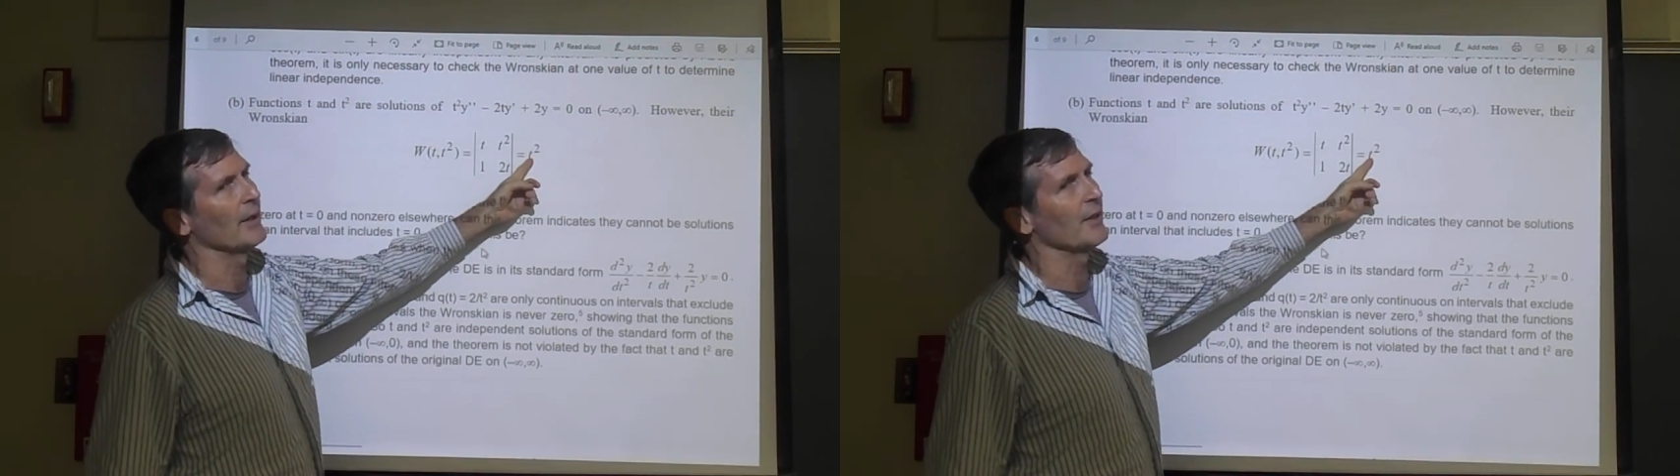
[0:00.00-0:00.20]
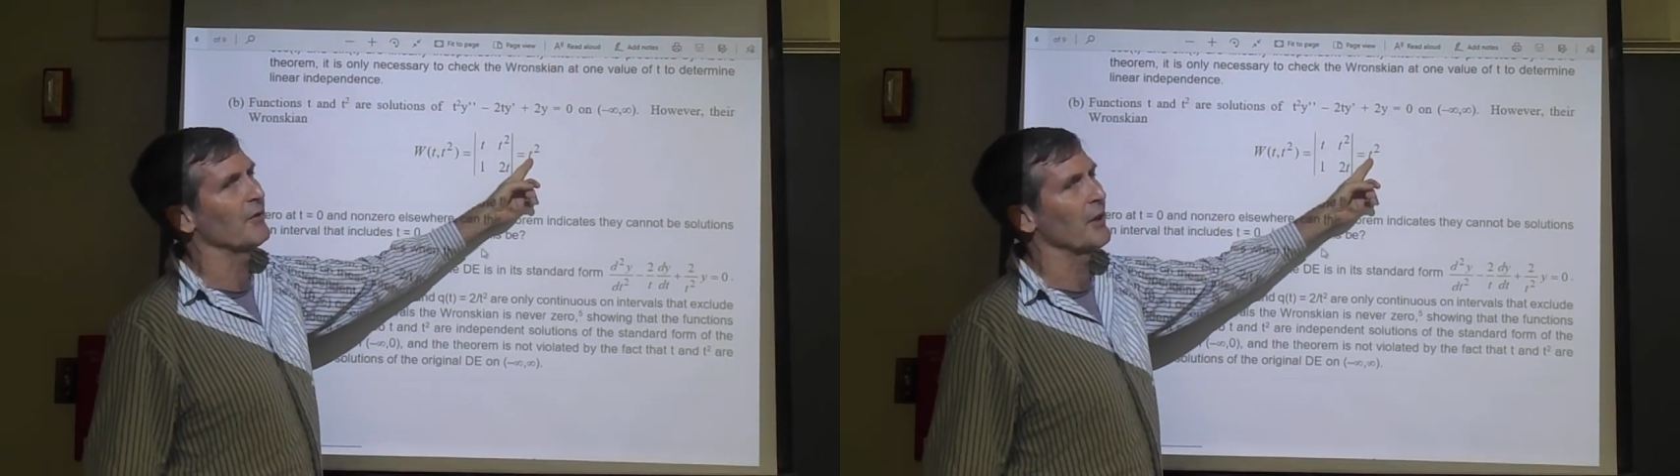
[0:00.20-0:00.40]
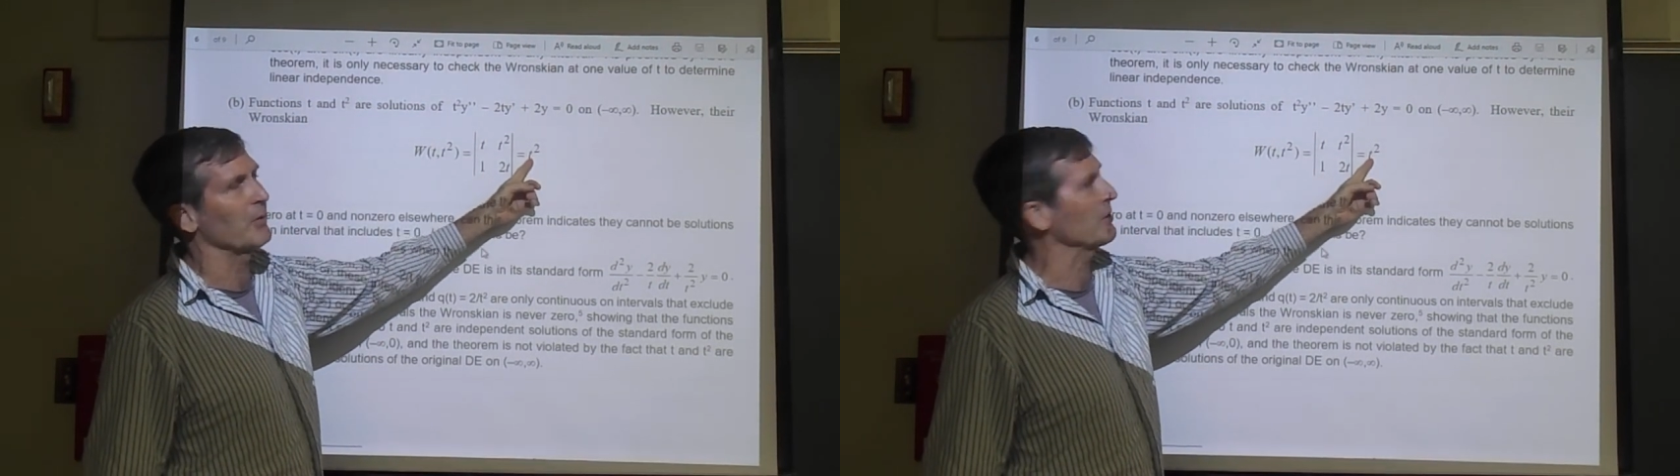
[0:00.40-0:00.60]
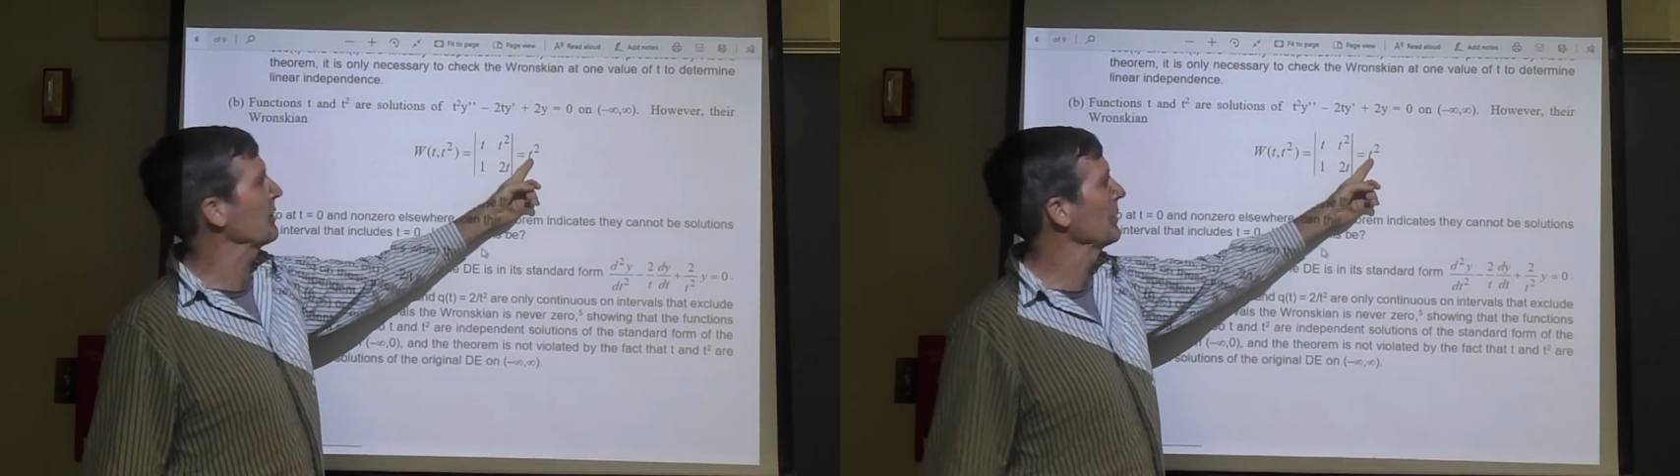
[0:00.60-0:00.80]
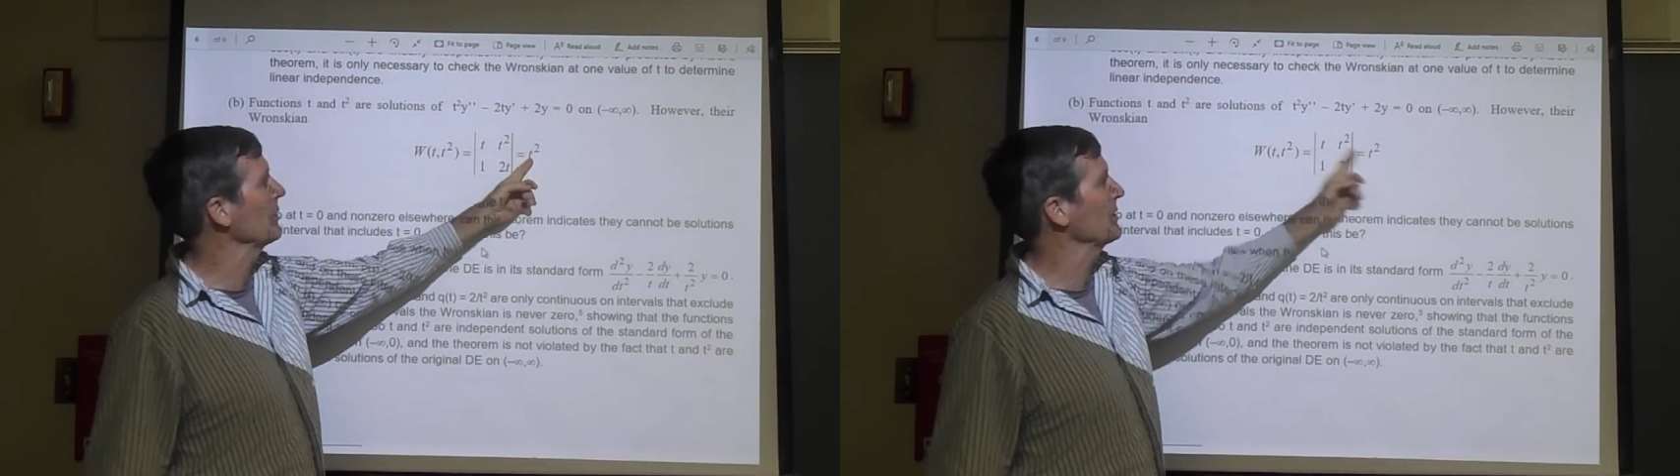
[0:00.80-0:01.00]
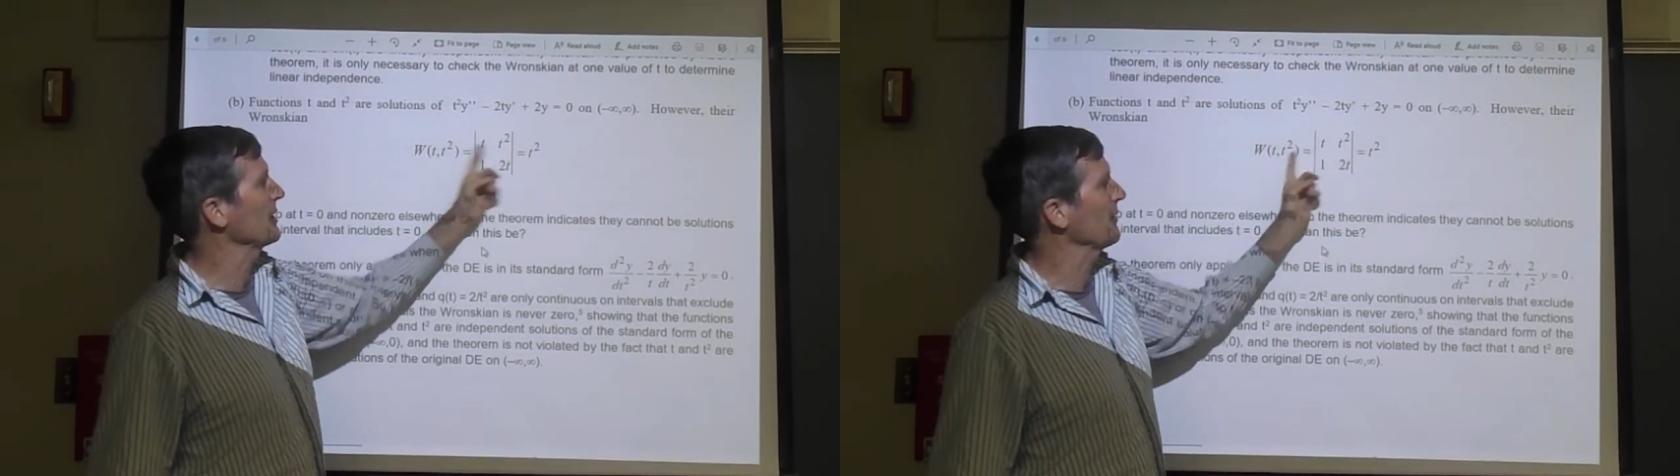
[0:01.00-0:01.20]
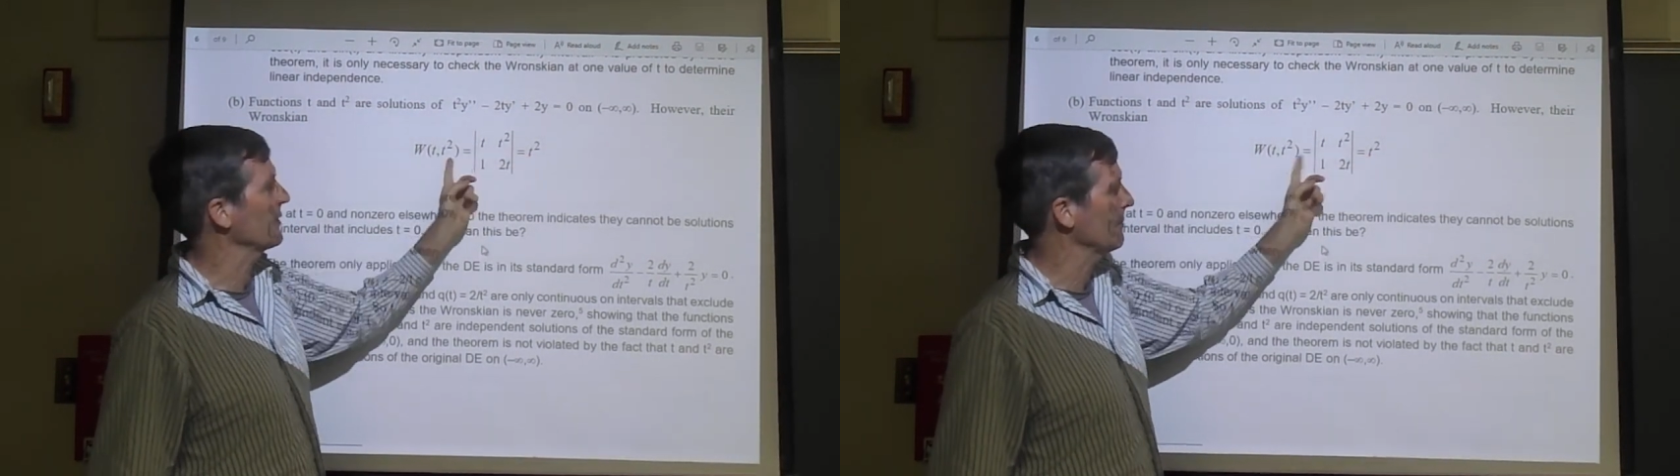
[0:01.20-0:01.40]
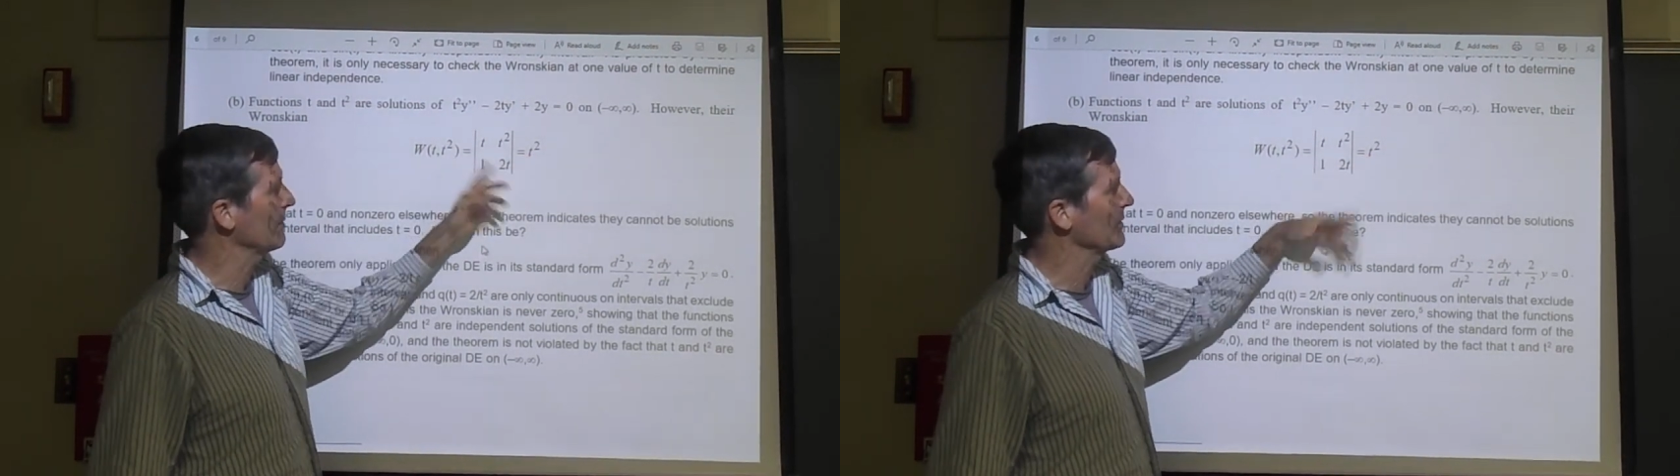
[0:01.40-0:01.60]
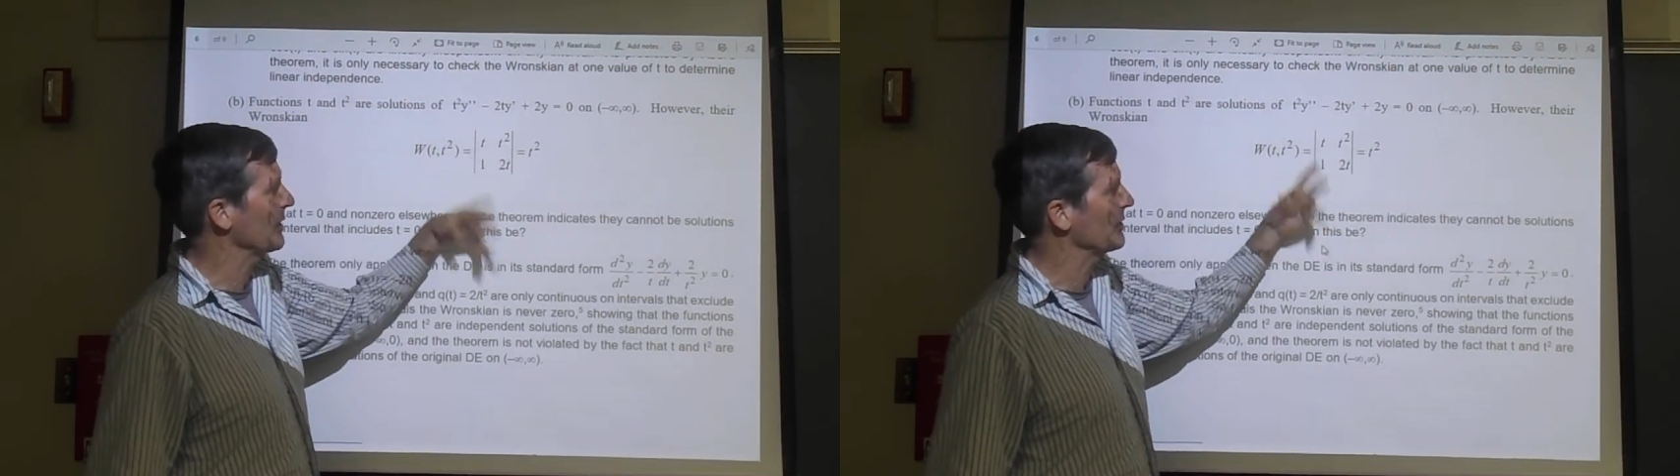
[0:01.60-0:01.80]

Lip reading: if there were solutions of such